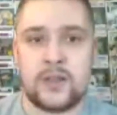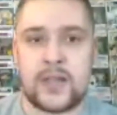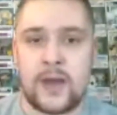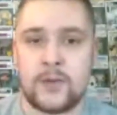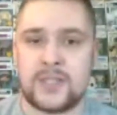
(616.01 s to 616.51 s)

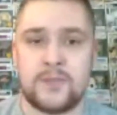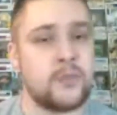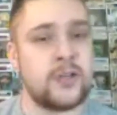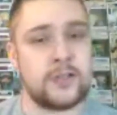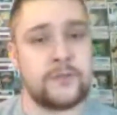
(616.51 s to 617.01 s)
That was in
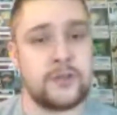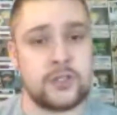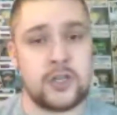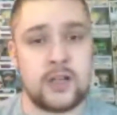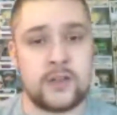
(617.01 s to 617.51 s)
preparation for
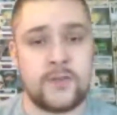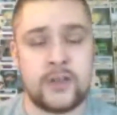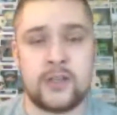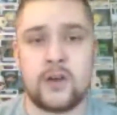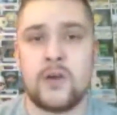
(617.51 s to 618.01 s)
Sean's
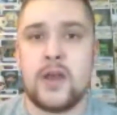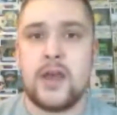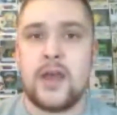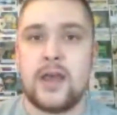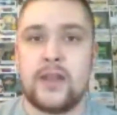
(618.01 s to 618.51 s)
video.
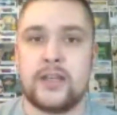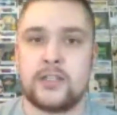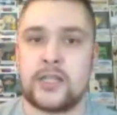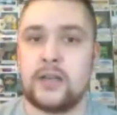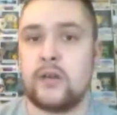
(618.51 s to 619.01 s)
And then I just
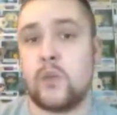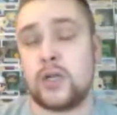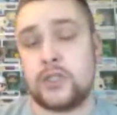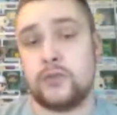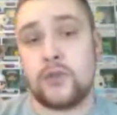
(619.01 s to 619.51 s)
got done
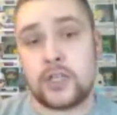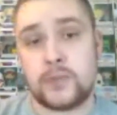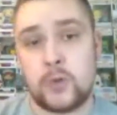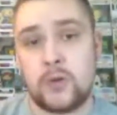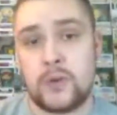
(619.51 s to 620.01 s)
watching
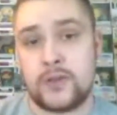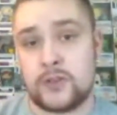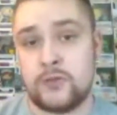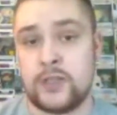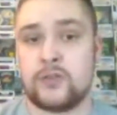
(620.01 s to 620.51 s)
Rushmore with
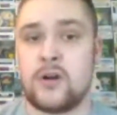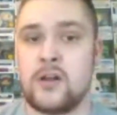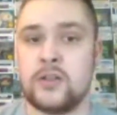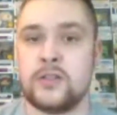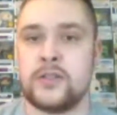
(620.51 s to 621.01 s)
Screen
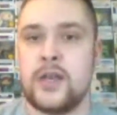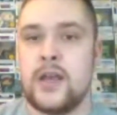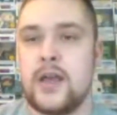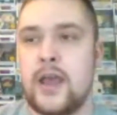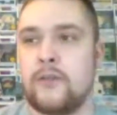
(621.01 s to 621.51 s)
Crawlers.
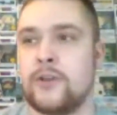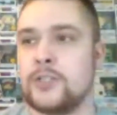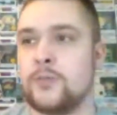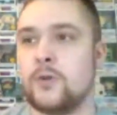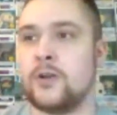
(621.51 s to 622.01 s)
And
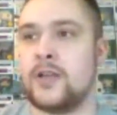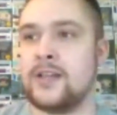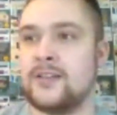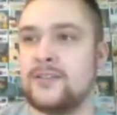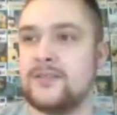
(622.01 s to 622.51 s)
Rushmore
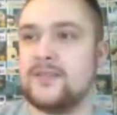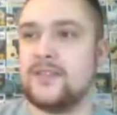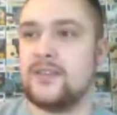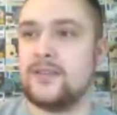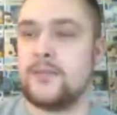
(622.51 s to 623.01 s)
and
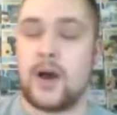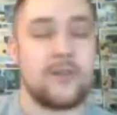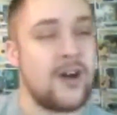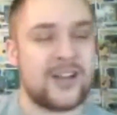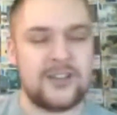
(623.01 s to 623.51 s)
Bottle
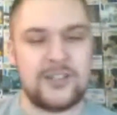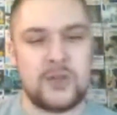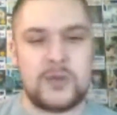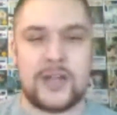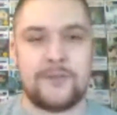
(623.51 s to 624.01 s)
Rocket are so
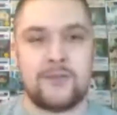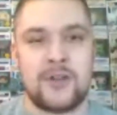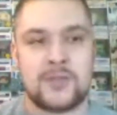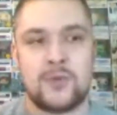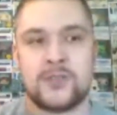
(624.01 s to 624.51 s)
different.
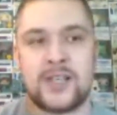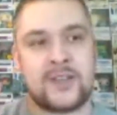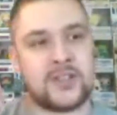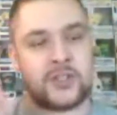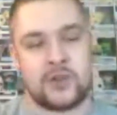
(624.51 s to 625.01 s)
Rushmore is like the
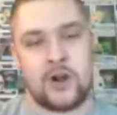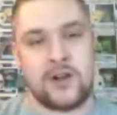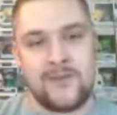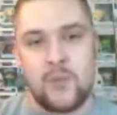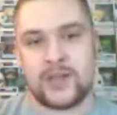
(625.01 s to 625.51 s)
start
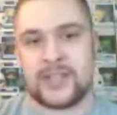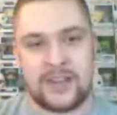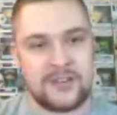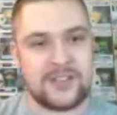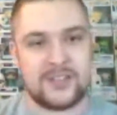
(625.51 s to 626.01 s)
of Wes
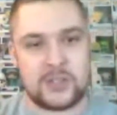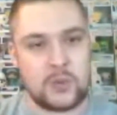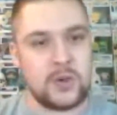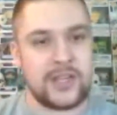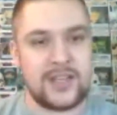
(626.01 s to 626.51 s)
Anderson's
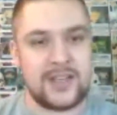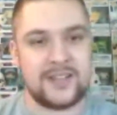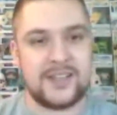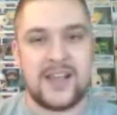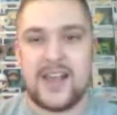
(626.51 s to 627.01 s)

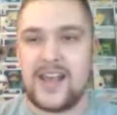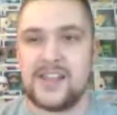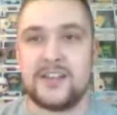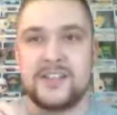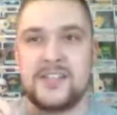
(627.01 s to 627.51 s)
quirkiness,
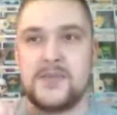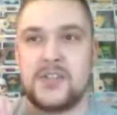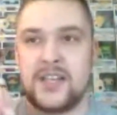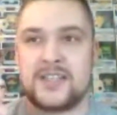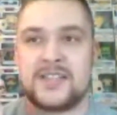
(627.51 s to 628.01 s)
and it just seems
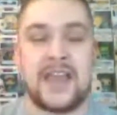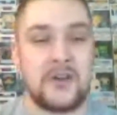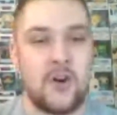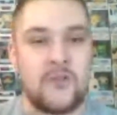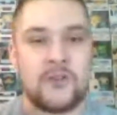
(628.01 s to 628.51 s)
to like
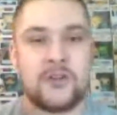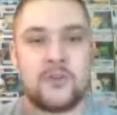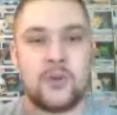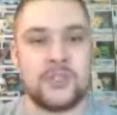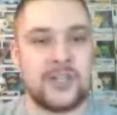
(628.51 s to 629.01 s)
take over
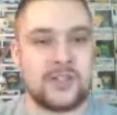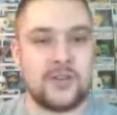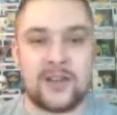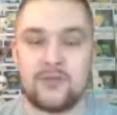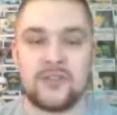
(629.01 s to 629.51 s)
once you get to
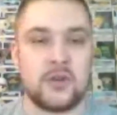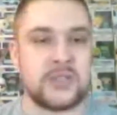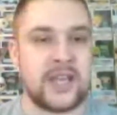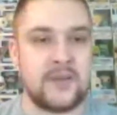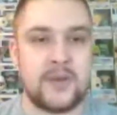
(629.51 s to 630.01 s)
like Royal
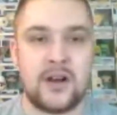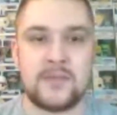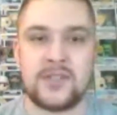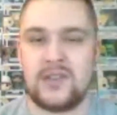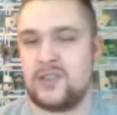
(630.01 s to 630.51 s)
Tenenbaums
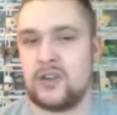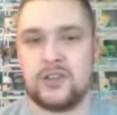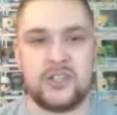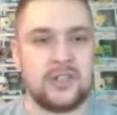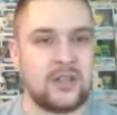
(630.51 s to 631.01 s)
and the
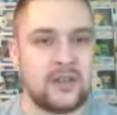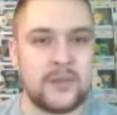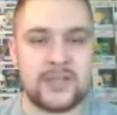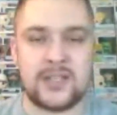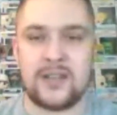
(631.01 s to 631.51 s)
Darjeeling
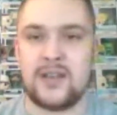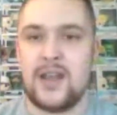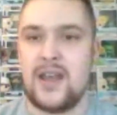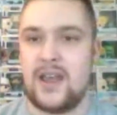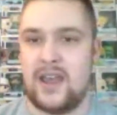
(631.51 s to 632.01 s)
Limited
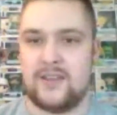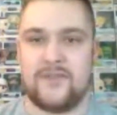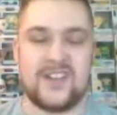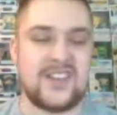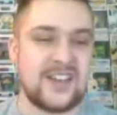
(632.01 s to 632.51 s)
and
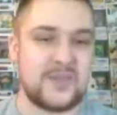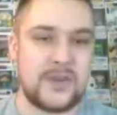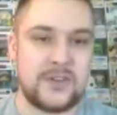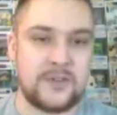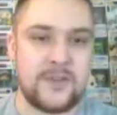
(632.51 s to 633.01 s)
Fantastic
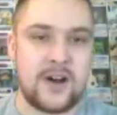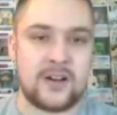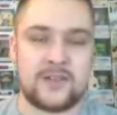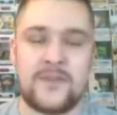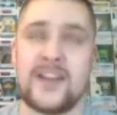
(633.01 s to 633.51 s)

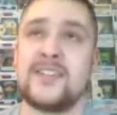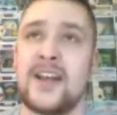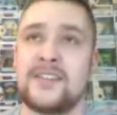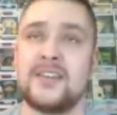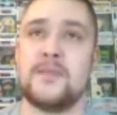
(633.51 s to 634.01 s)

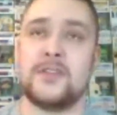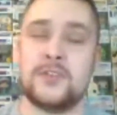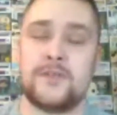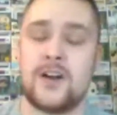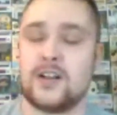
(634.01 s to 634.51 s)

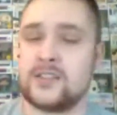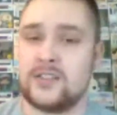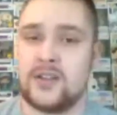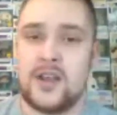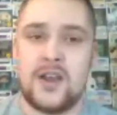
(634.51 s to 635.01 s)
Mr. Fox
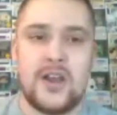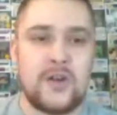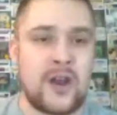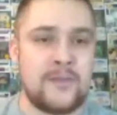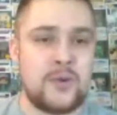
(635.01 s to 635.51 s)
and
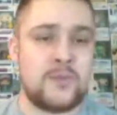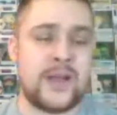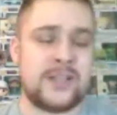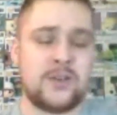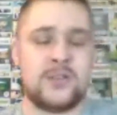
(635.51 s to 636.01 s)
Grand
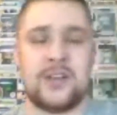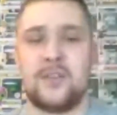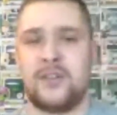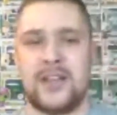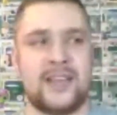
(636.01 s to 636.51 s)
Budapest Hotel.
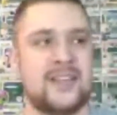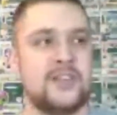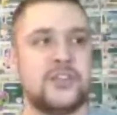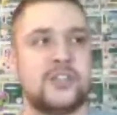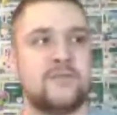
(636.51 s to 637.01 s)
Like he's
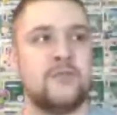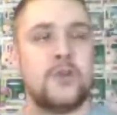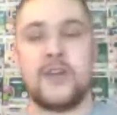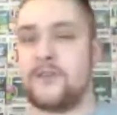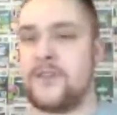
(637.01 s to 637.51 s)
just
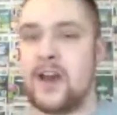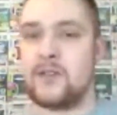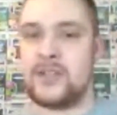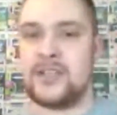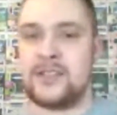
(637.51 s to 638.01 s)
really found
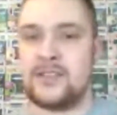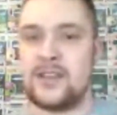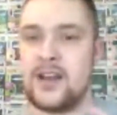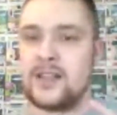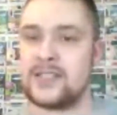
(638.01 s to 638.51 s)
his
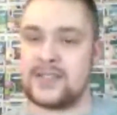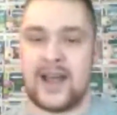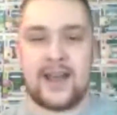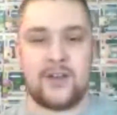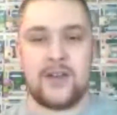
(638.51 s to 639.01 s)

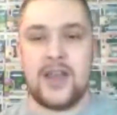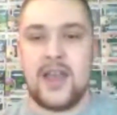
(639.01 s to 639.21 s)
style.